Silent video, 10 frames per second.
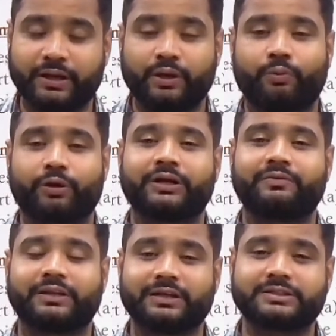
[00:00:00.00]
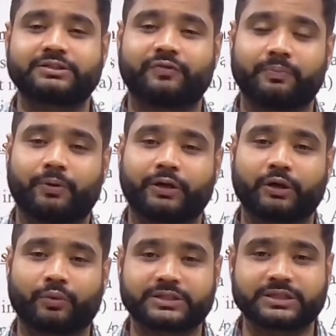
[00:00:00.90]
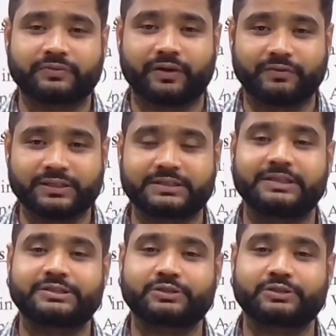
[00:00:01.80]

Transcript: whatever the list of important questions we have discussed